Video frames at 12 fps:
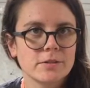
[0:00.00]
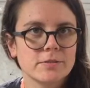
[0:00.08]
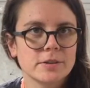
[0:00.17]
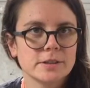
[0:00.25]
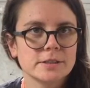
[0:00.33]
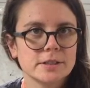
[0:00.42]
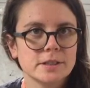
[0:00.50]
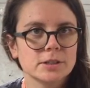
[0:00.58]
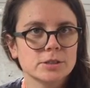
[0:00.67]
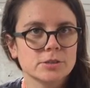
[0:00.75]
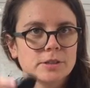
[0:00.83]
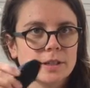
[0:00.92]
first
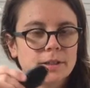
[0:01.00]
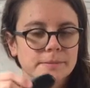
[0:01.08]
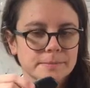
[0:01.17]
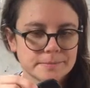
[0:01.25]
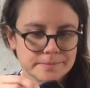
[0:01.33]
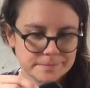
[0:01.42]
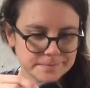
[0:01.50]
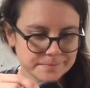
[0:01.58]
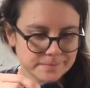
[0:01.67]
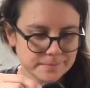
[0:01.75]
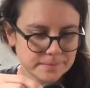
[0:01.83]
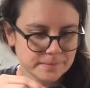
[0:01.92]
injury.
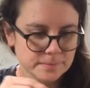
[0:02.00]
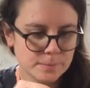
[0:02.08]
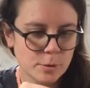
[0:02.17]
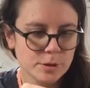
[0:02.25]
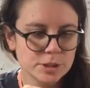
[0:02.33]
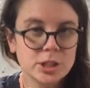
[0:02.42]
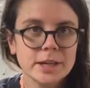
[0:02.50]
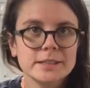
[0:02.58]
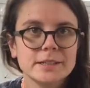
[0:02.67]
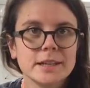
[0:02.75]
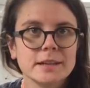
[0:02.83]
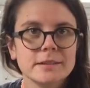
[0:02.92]
Poor
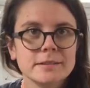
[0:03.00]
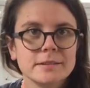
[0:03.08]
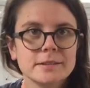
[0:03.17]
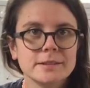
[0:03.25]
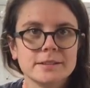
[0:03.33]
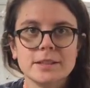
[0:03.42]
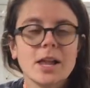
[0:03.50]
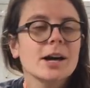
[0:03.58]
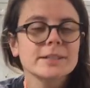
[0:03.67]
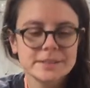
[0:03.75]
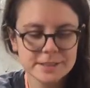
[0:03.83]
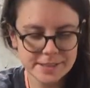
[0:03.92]
Jason has
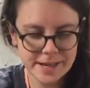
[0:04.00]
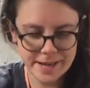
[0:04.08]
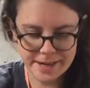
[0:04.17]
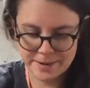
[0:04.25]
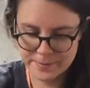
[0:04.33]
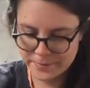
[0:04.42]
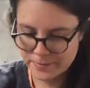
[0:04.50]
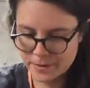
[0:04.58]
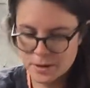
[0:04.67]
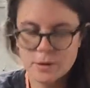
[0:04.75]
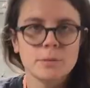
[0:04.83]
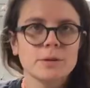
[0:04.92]
lost his head.
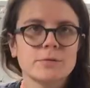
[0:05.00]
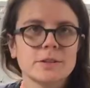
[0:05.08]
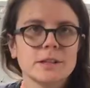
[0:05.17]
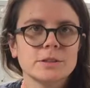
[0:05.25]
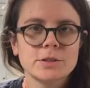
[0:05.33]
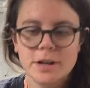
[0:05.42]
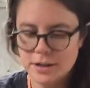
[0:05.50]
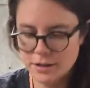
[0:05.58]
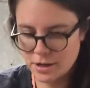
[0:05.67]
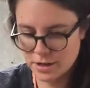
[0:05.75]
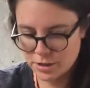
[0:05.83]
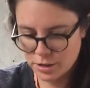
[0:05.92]
We're really trying
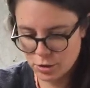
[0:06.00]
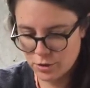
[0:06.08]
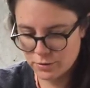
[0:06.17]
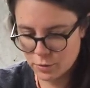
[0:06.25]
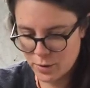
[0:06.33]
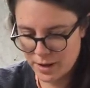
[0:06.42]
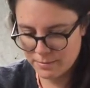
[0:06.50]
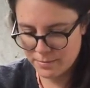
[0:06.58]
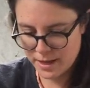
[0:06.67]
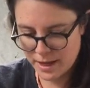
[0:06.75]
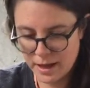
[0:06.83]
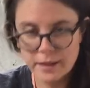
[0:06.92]
not to overwhelm
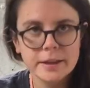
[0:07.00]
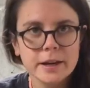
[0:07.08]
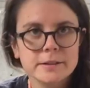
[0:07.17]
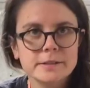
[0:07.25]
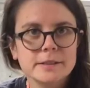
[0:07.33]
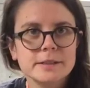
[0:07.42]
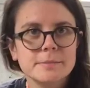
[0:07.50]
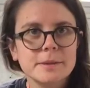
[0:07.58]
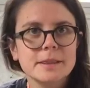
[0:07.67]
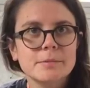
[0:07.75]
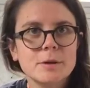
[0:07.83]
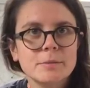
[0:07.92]
the healthcare system
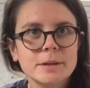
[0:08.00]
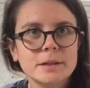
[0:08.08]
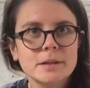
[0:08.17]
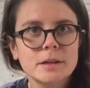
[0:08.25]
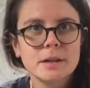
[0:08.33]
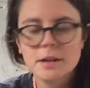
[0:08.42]
at the moment,